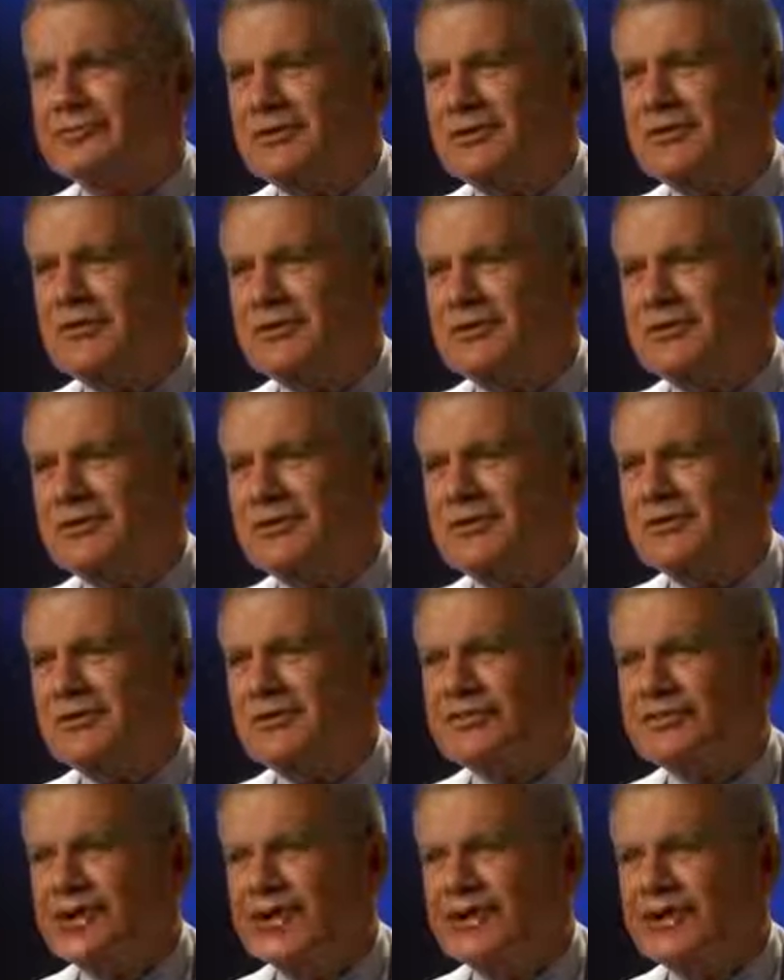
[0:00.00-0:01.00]
of computer
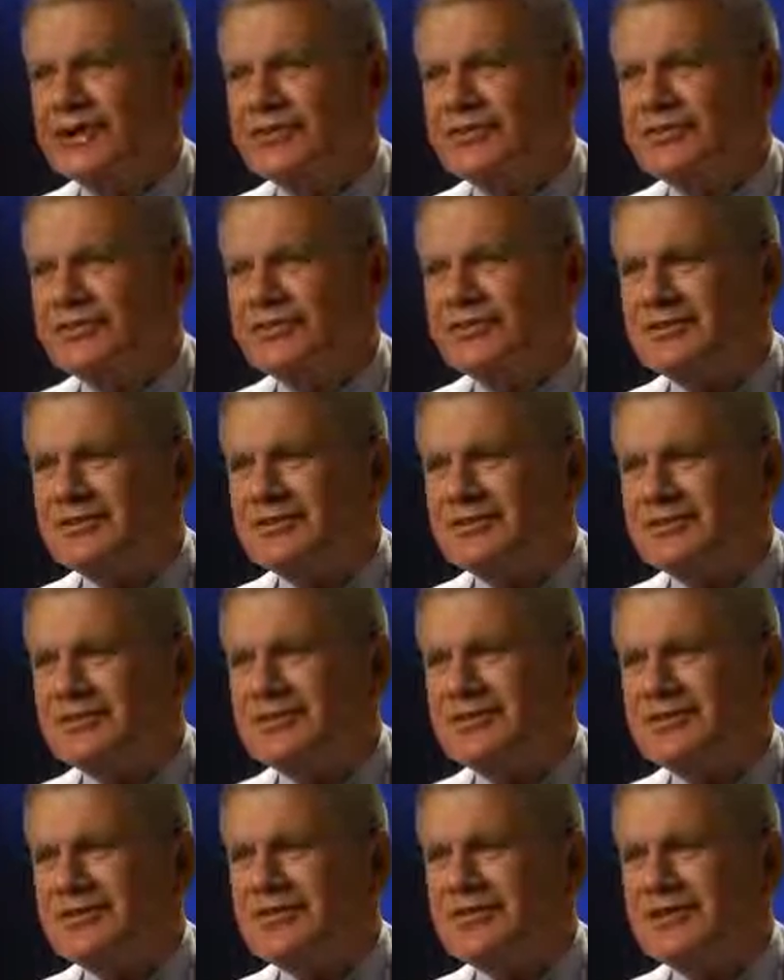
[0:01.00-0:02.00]
science.
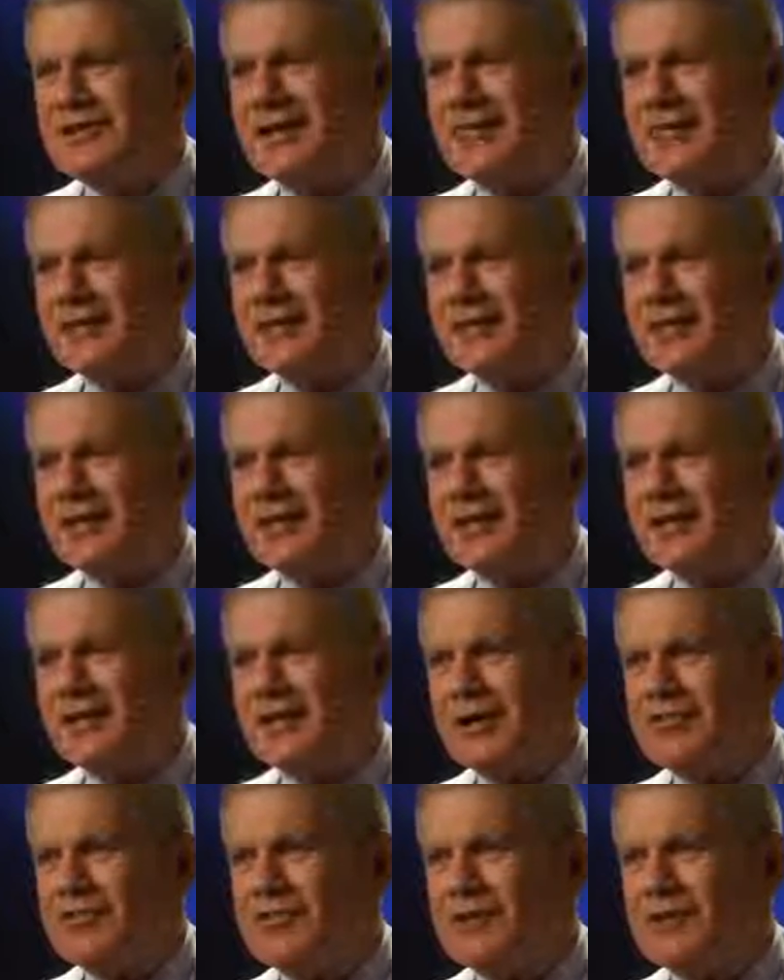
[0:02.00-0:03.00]
At that time it was called
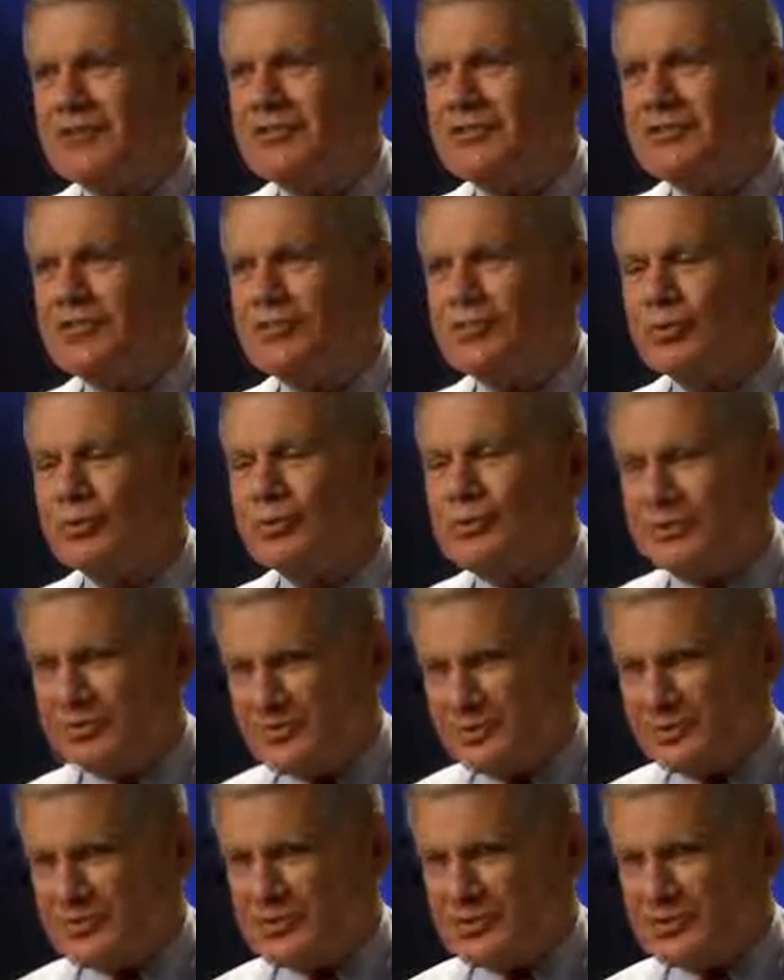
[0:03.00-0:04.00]
operations
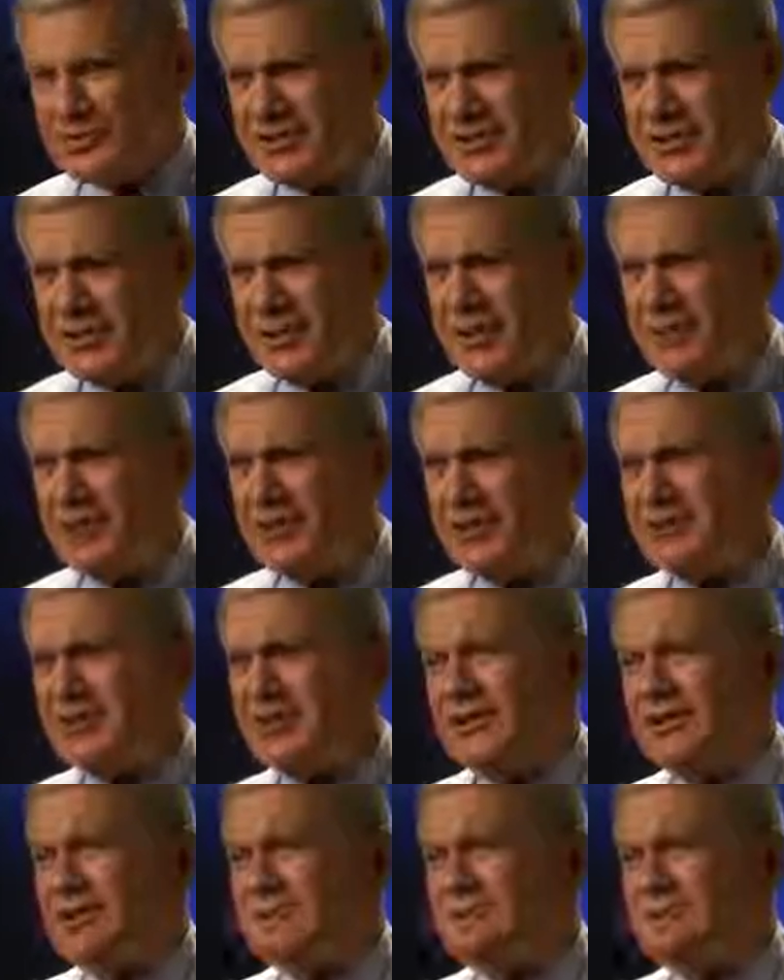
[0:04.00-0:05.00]
research.
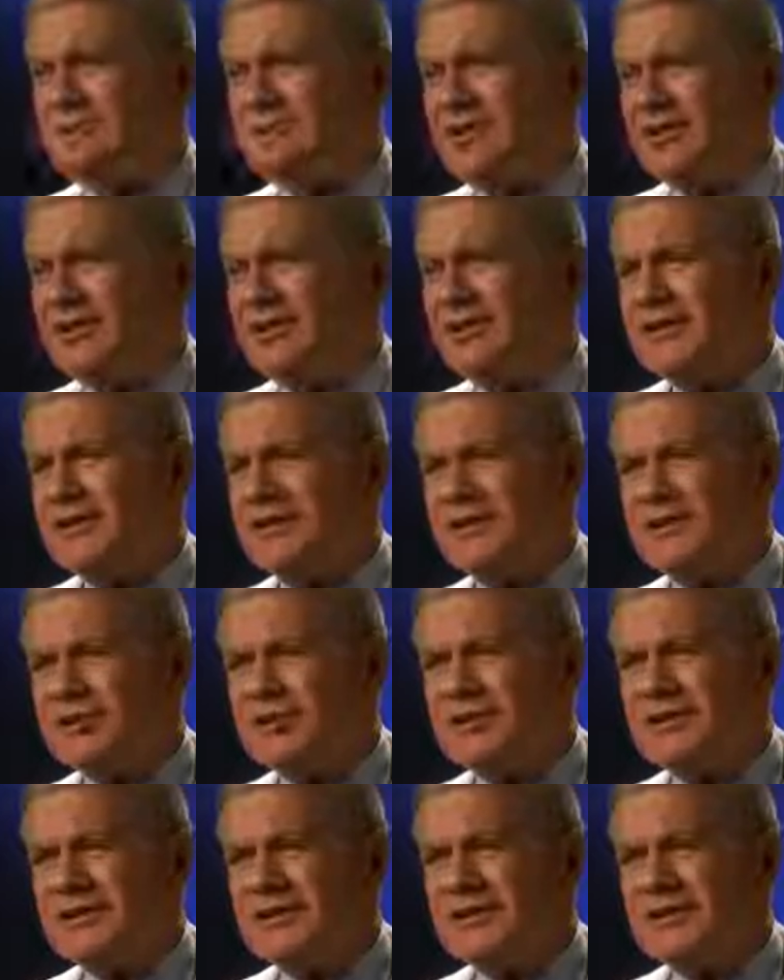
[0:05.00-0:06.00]
And I was
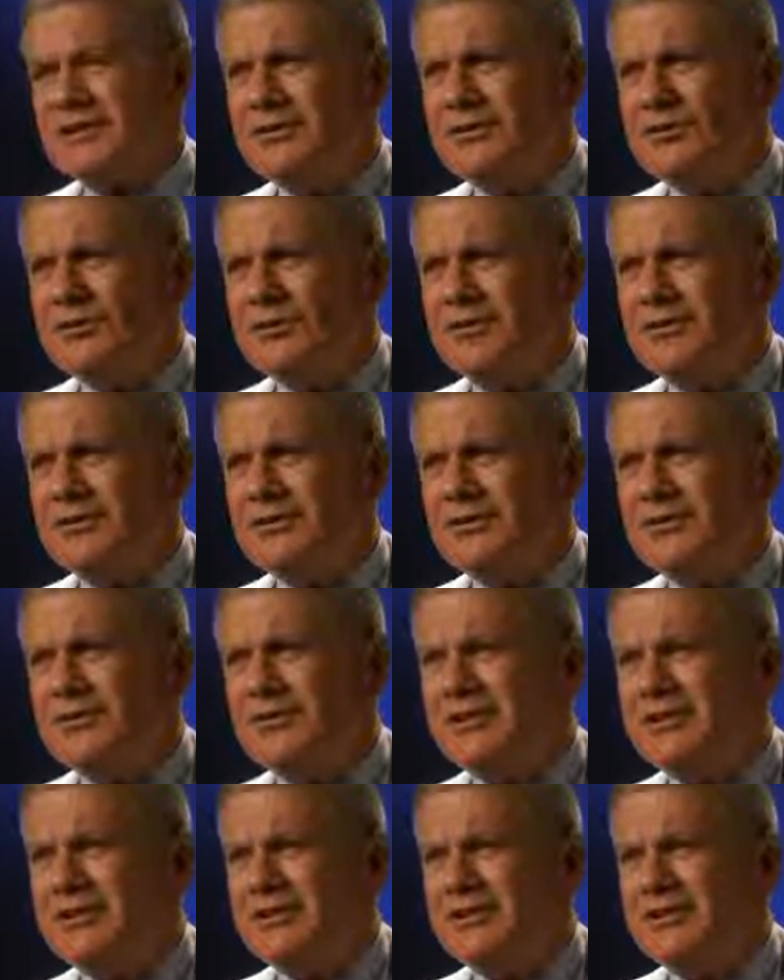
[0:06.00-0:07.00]
really wanting to
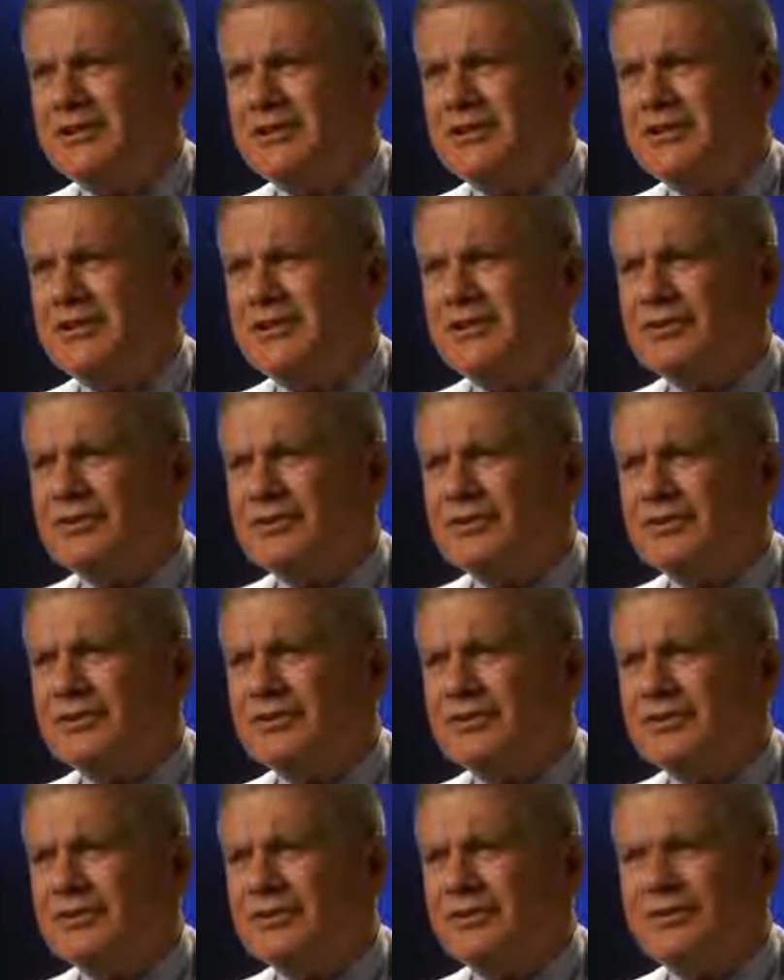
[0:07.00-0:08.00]
be involved
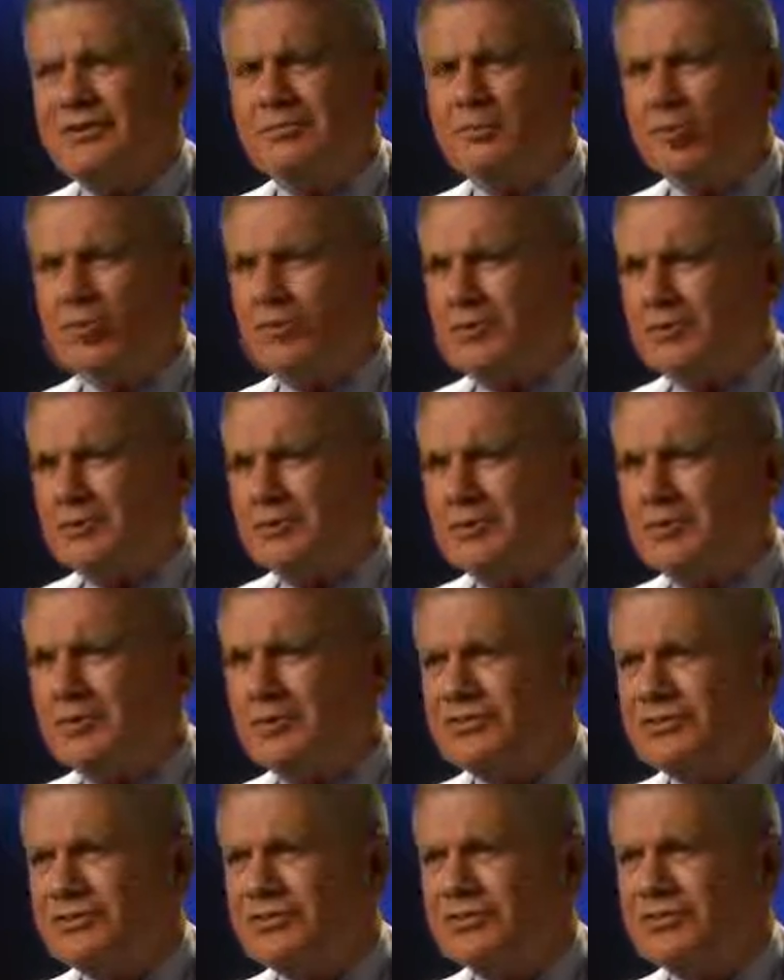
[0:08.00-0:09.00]
with a more
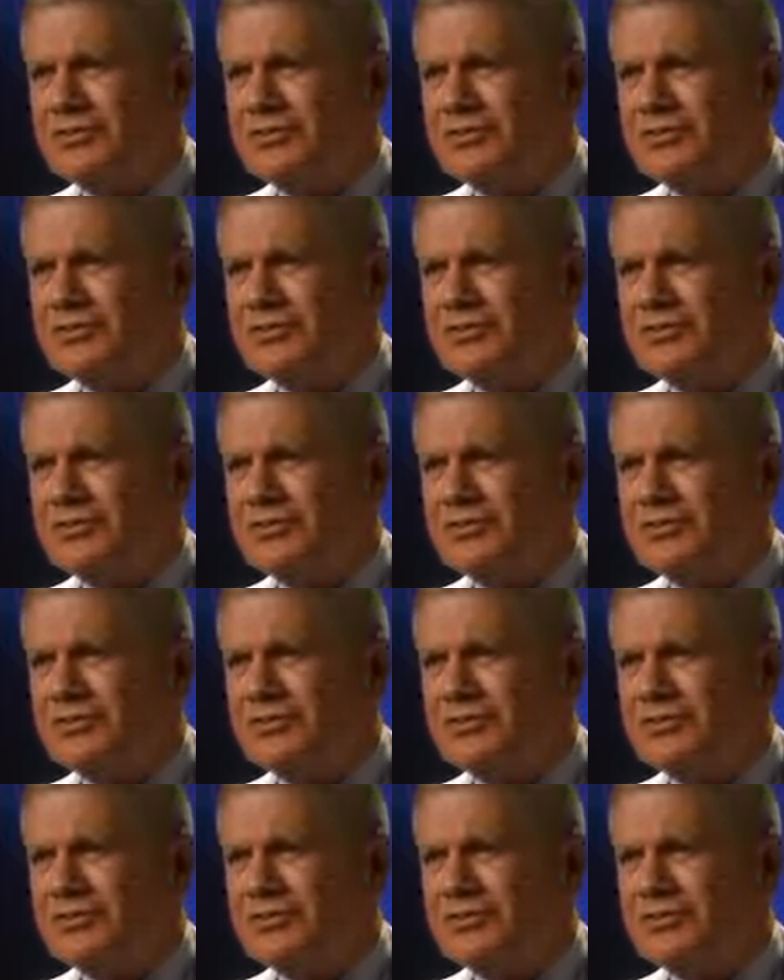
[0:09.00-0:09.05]
humanistic